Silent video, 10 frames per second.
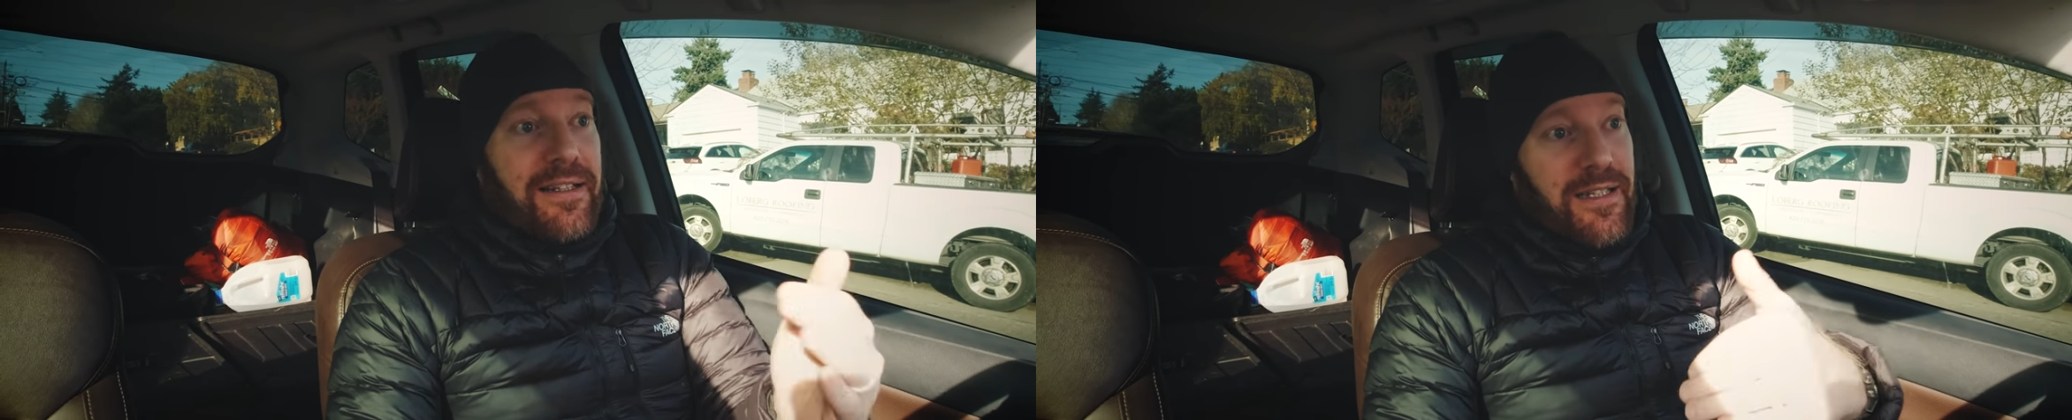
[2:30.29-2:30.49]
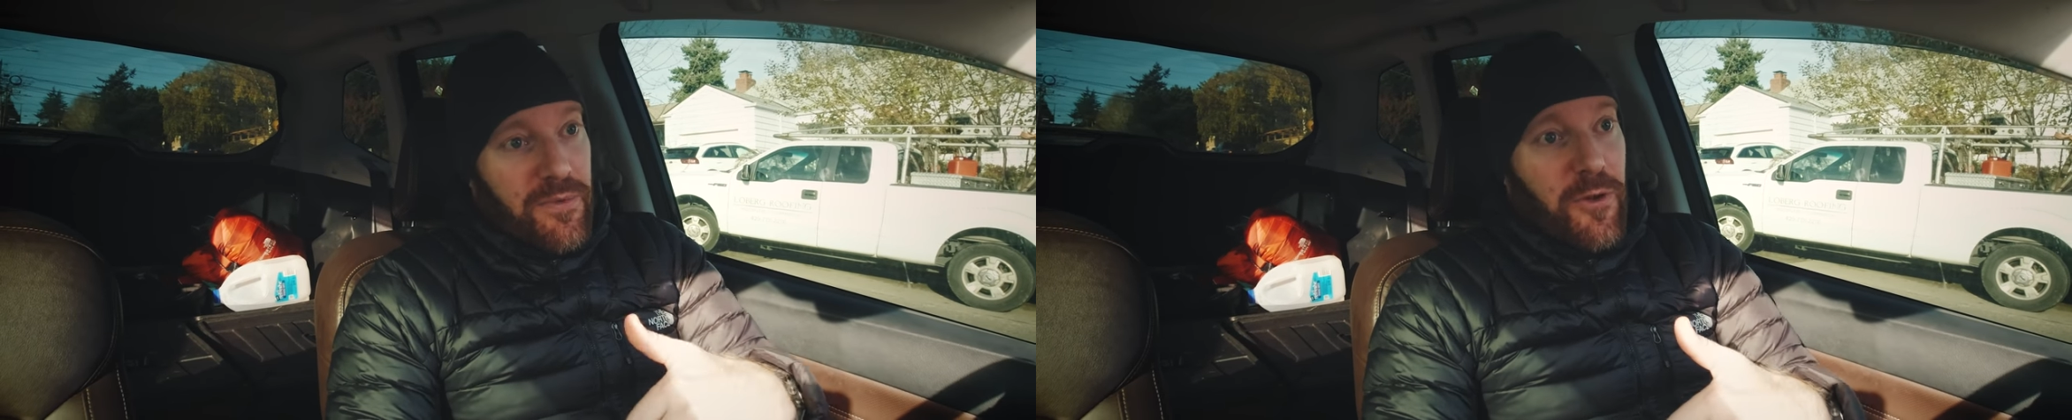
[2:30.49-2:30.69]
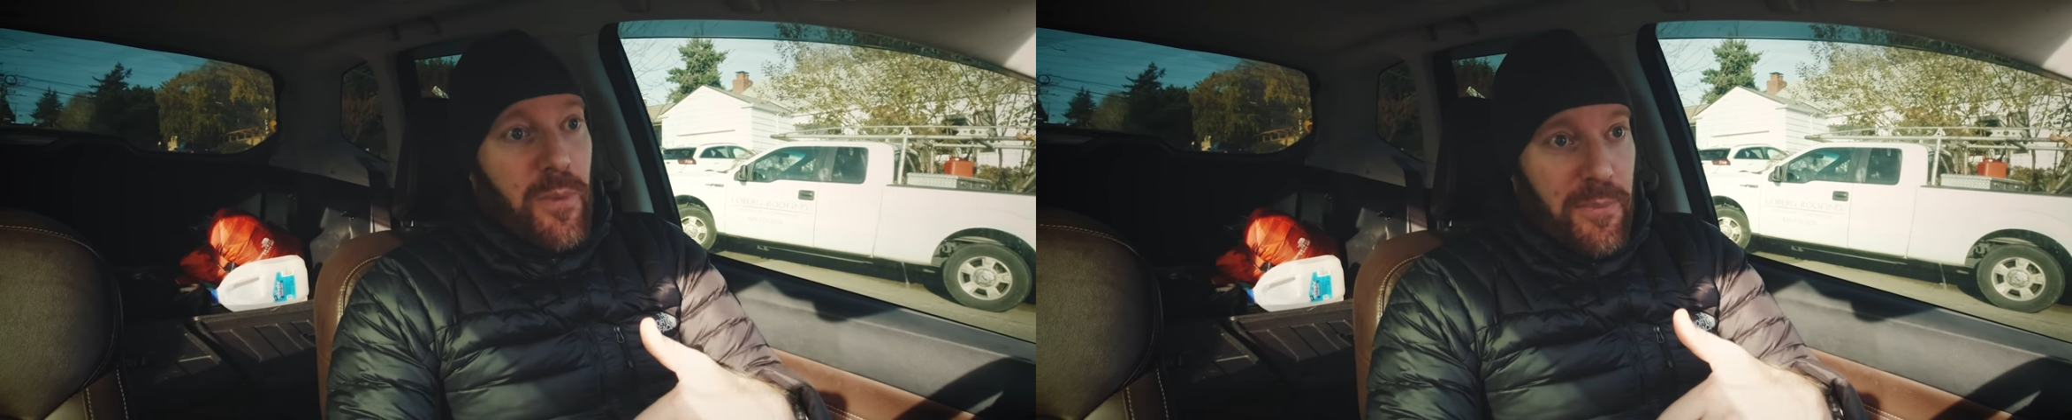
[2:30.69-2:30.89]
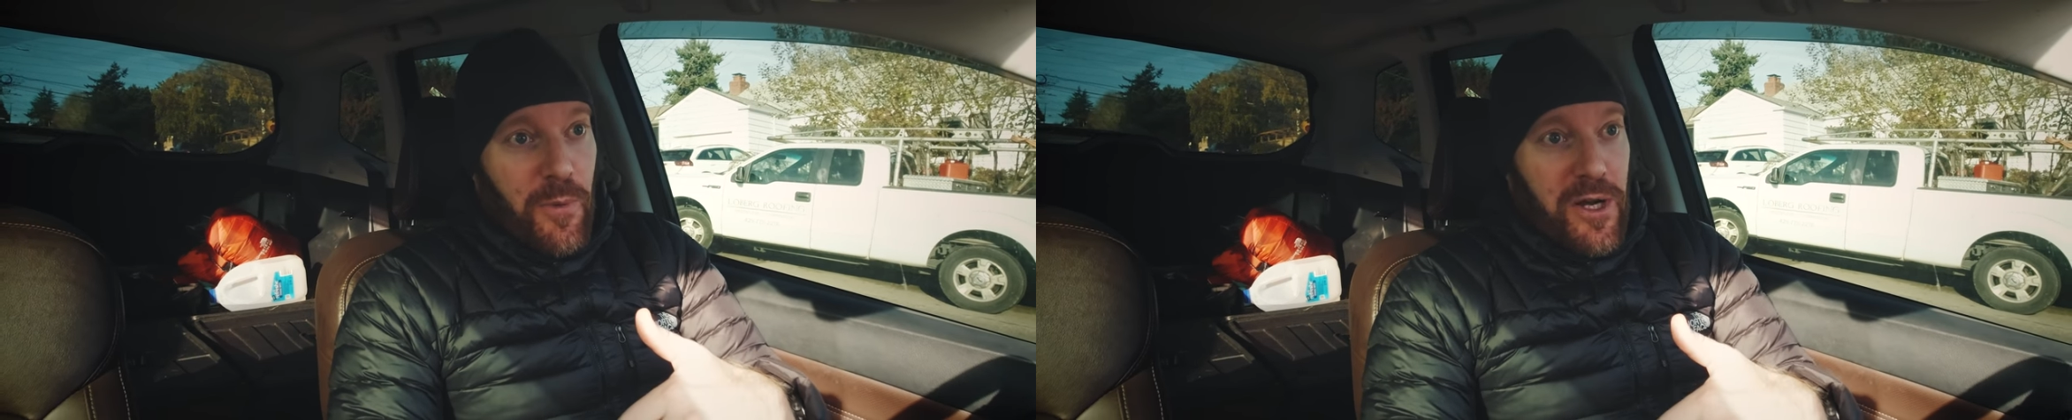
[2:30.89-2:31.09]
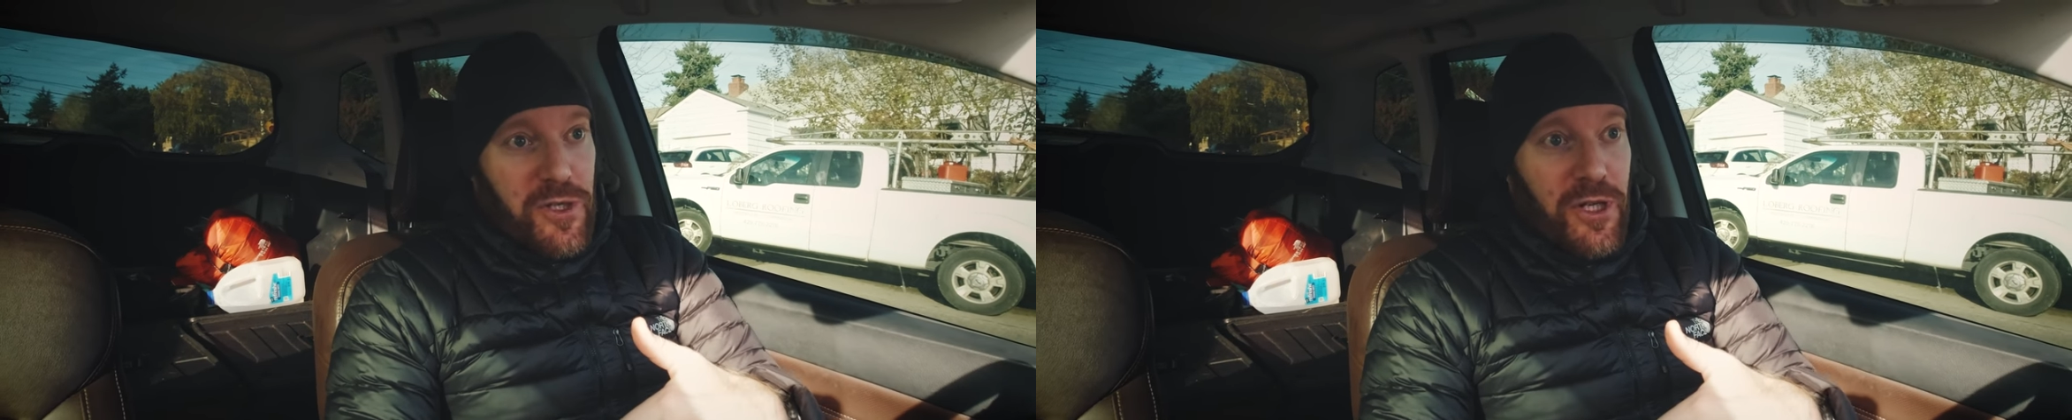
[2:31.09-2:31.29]
And some of you might be
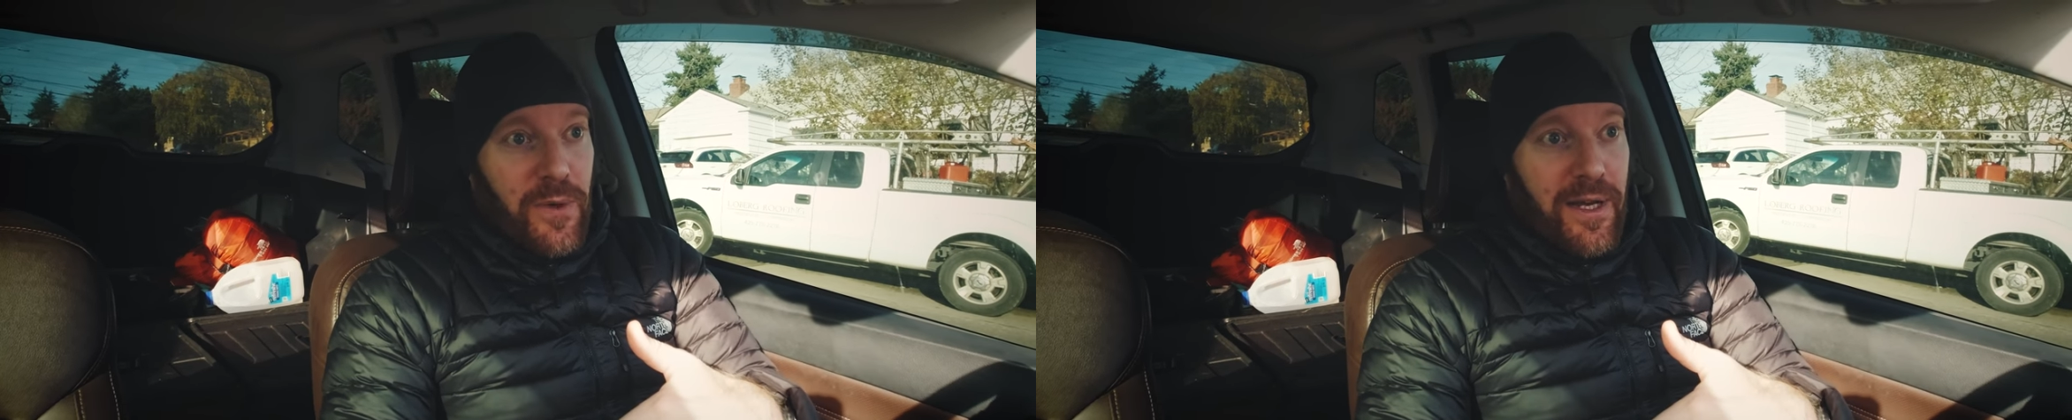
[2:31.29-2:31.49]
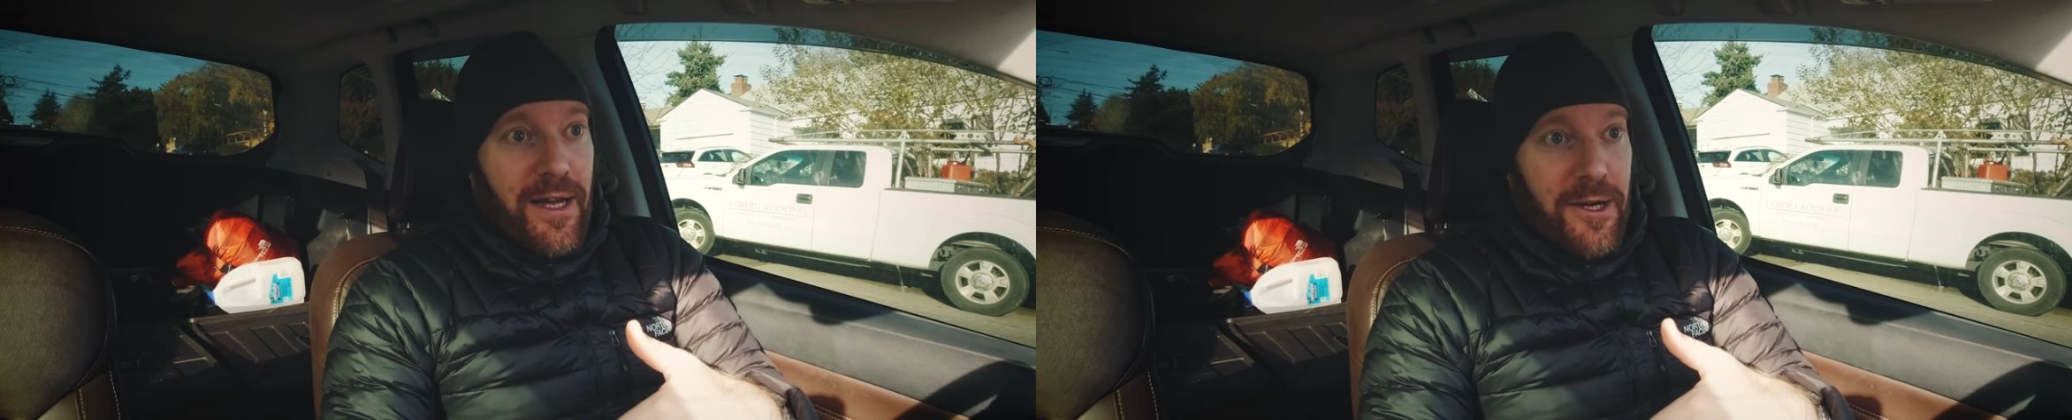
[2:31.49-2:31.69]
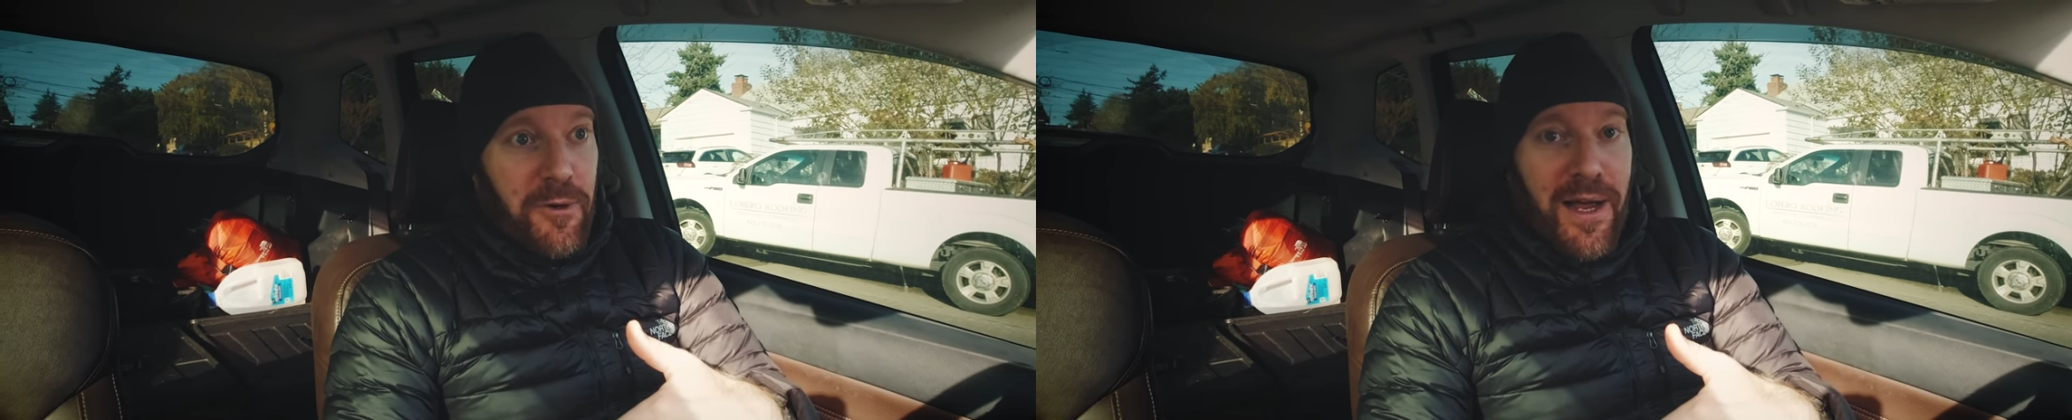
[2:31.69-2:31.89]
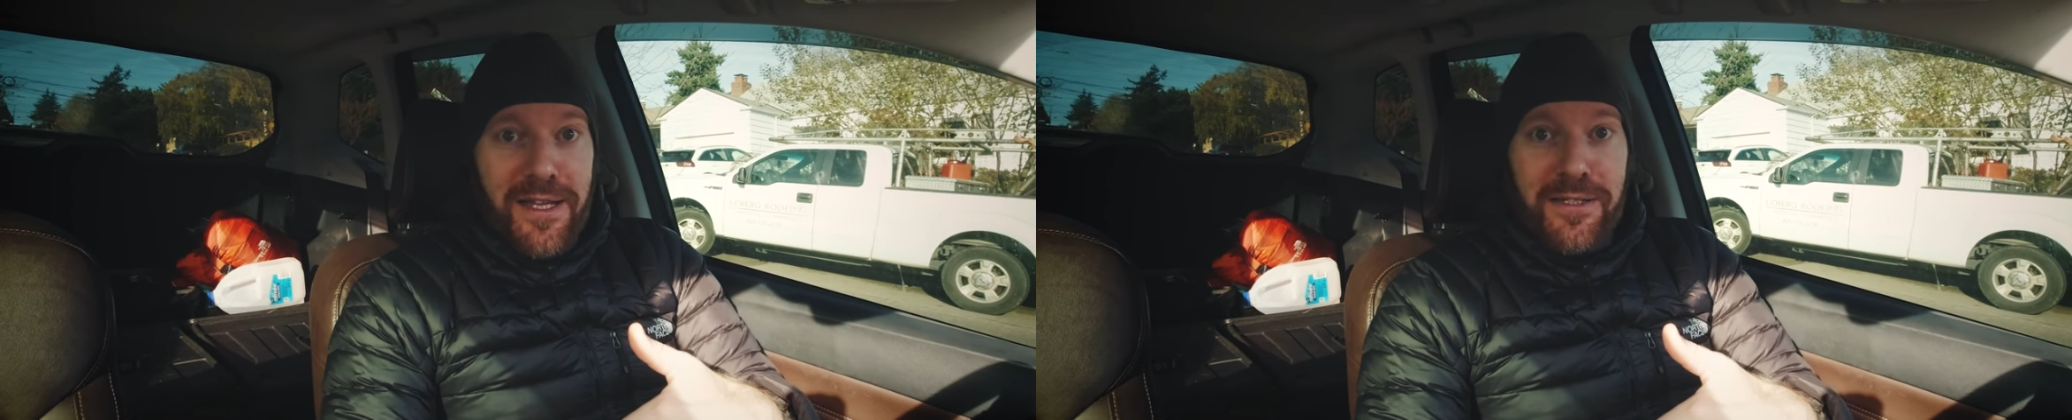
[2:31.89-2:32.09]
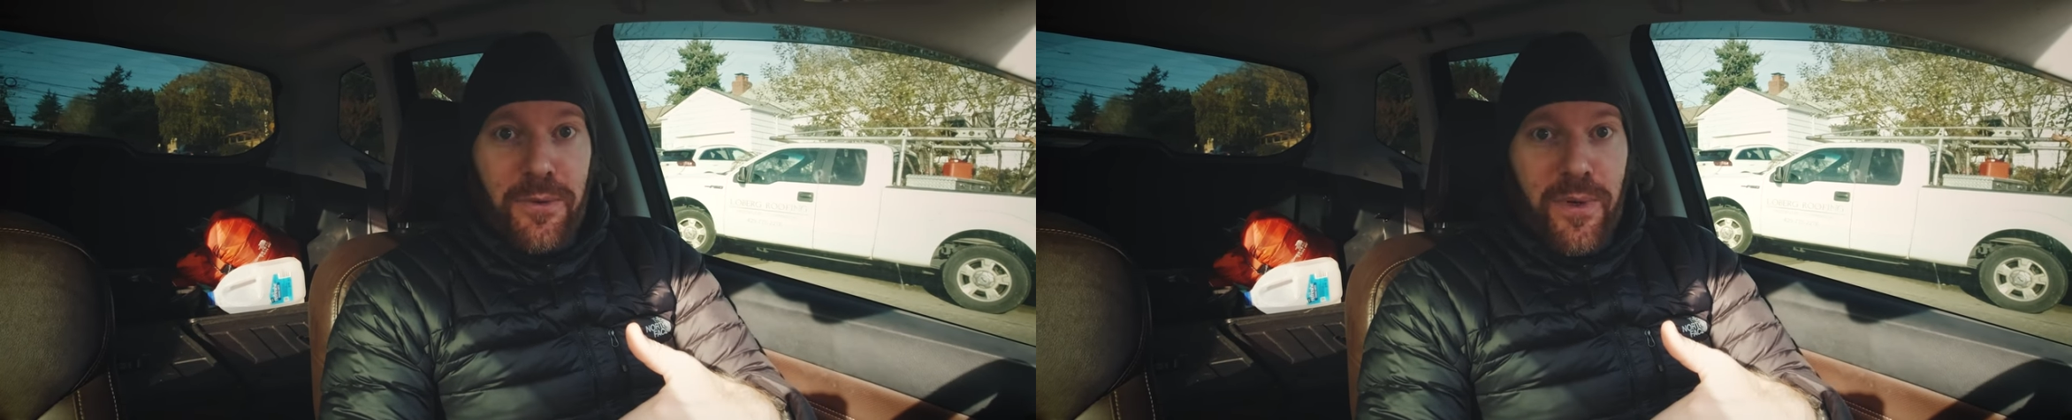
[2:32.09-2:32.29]
watching going, 100
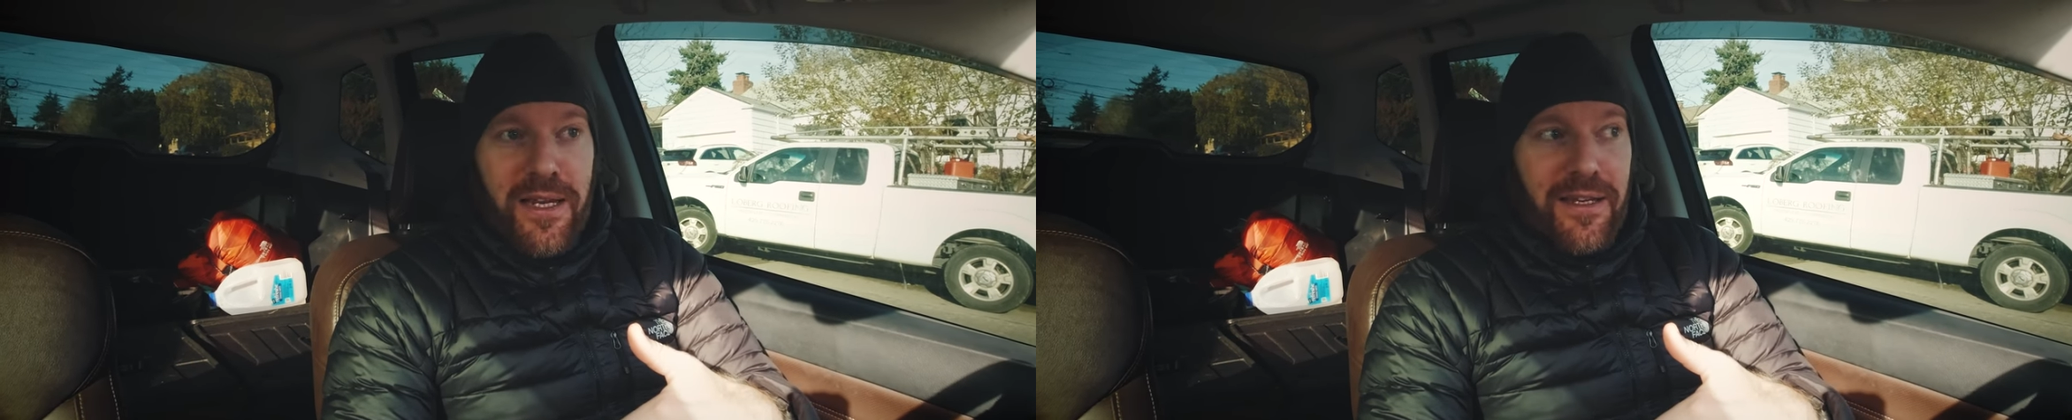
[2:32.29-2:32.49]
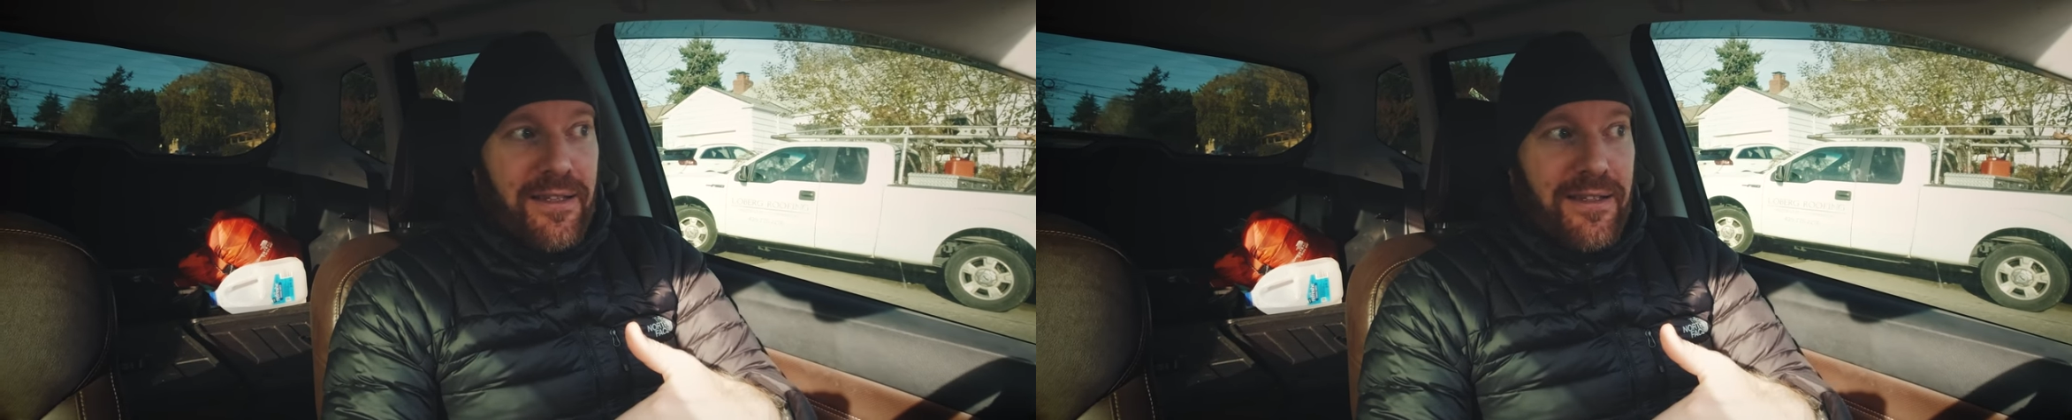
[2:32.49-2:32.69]
miles in a week?